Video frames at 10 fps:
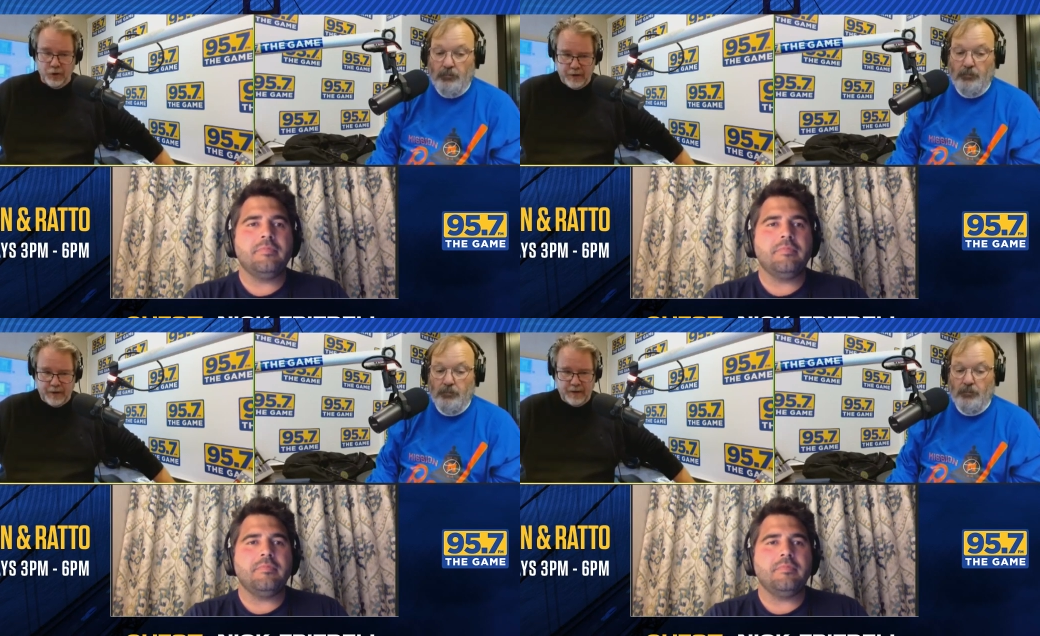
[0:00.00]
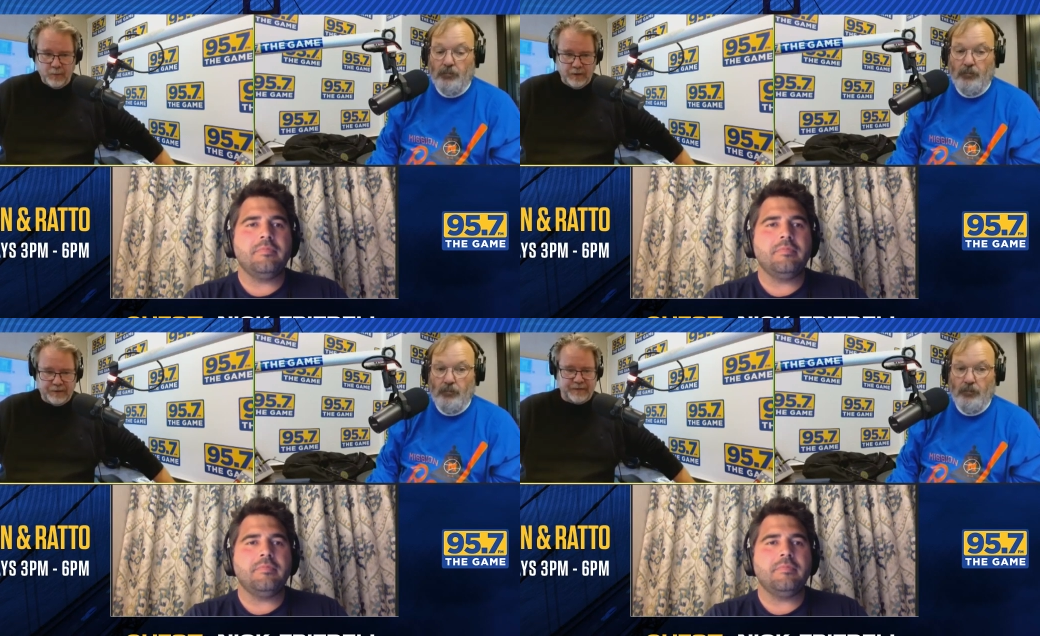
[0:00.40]
Speaker 1: what
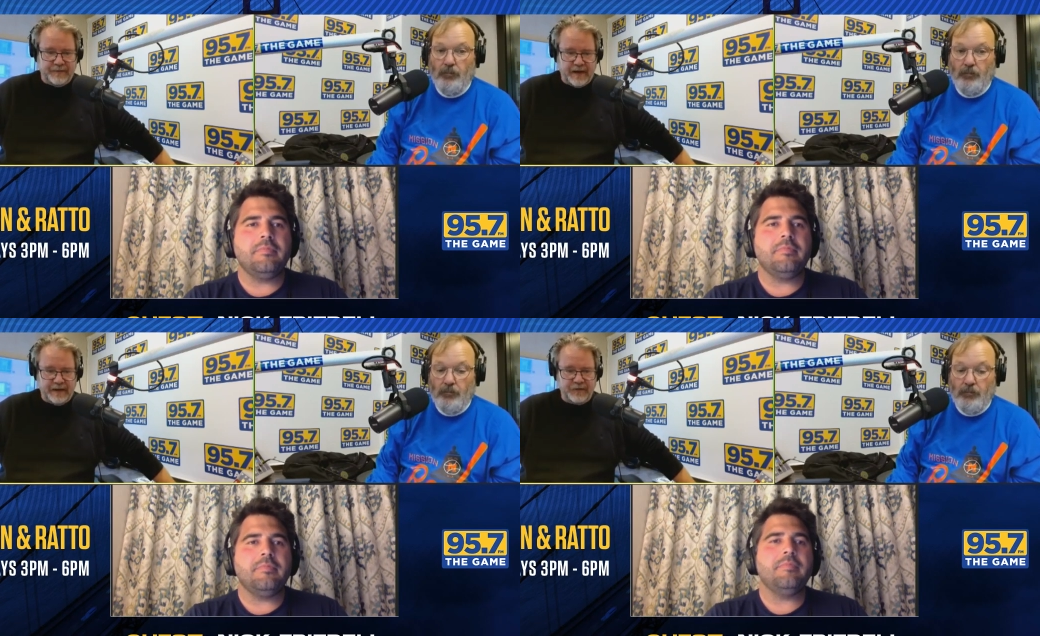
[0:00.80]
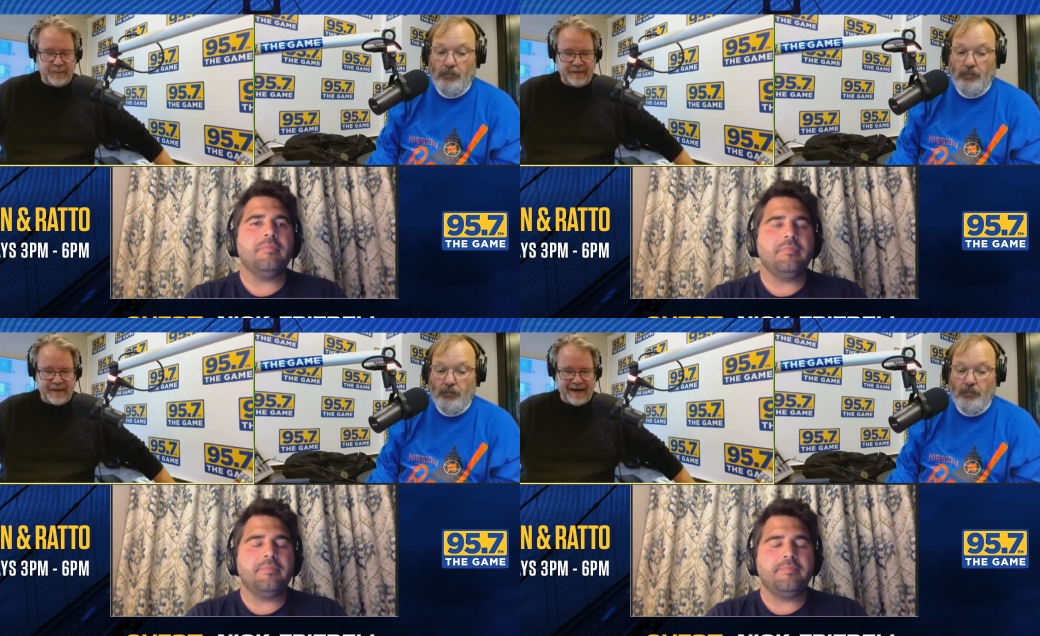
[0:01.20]
Stephen A. Smith
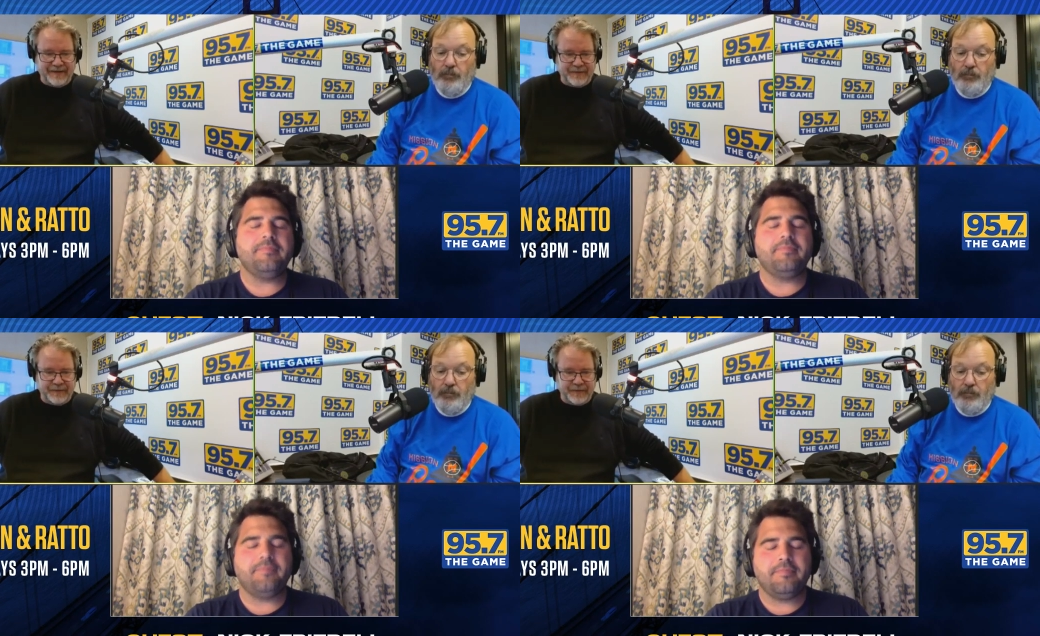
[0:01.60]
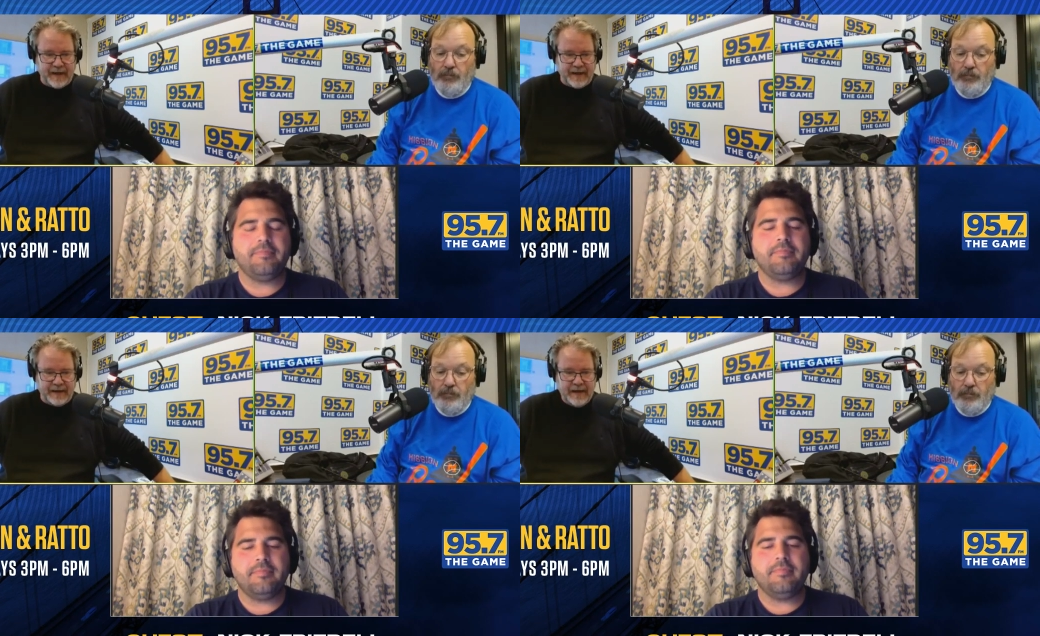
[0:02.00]
has to say?
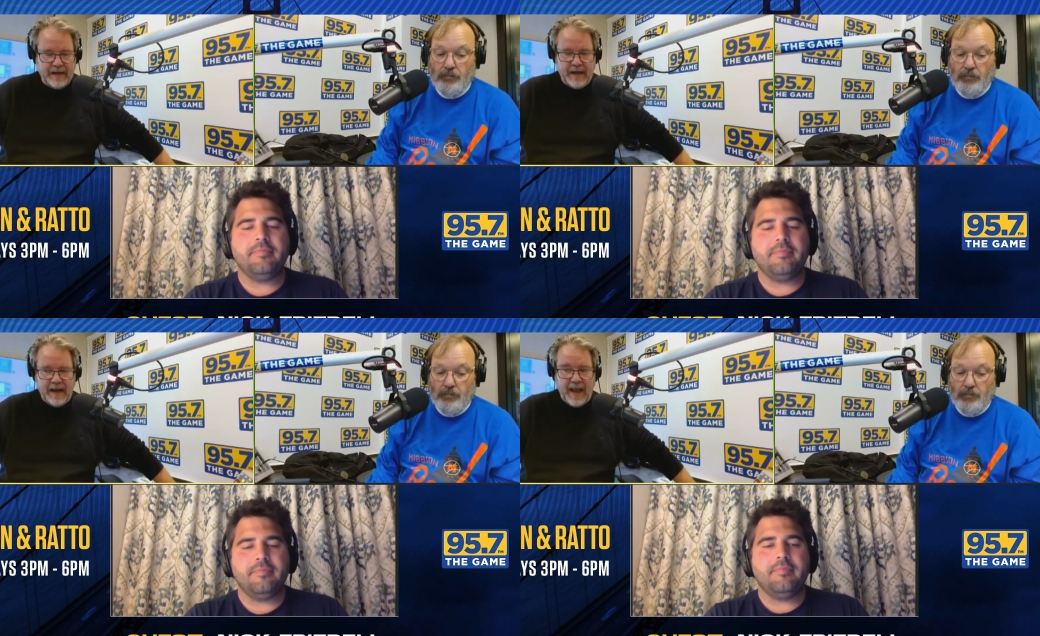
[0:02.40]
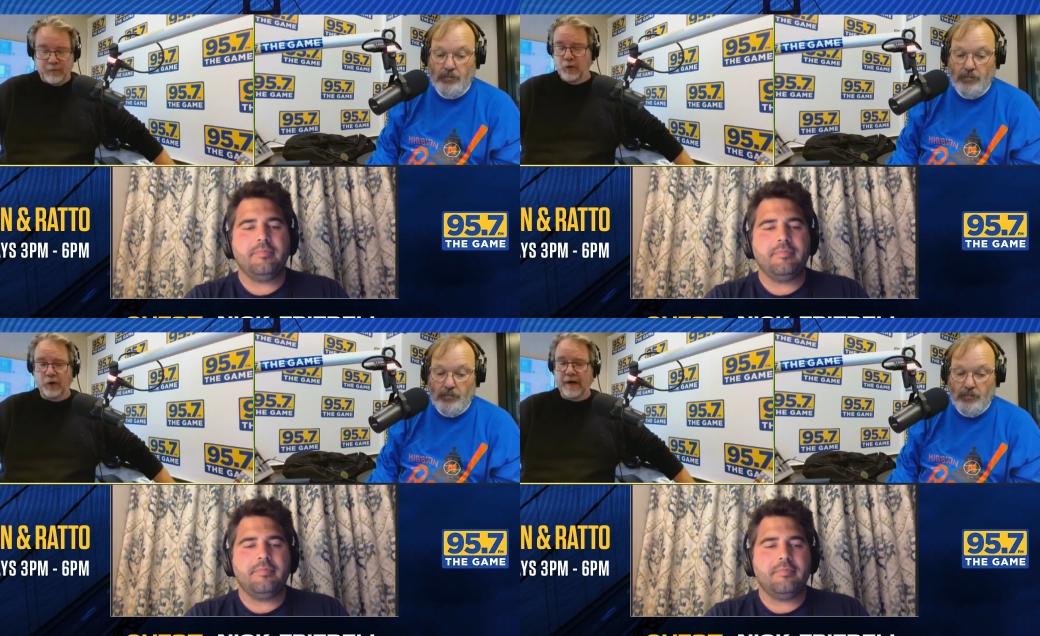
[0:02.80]
Have you heard
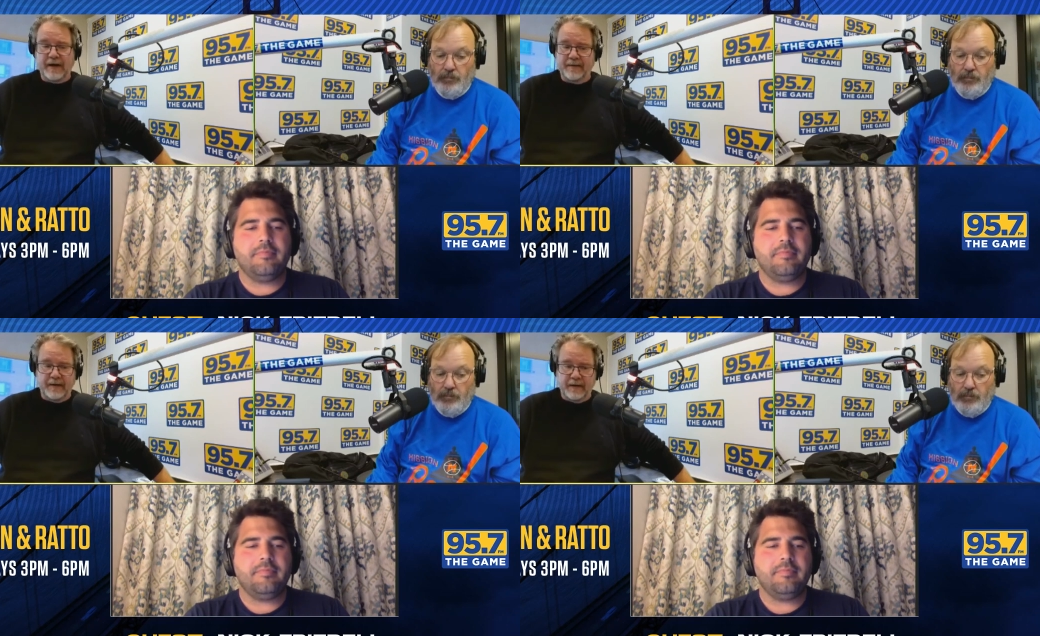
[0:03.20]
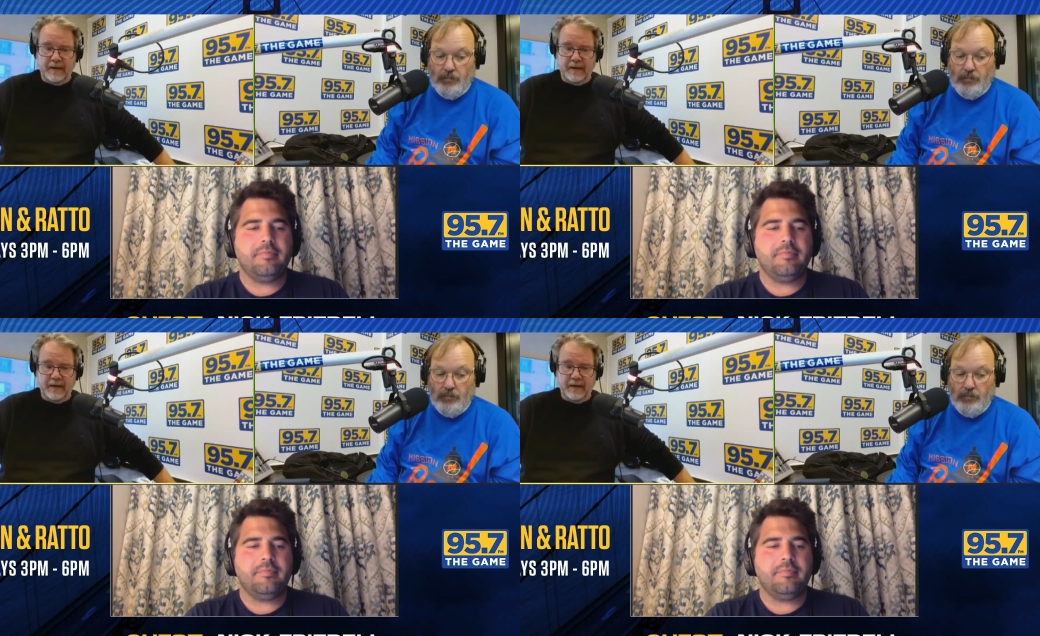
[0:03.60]
anything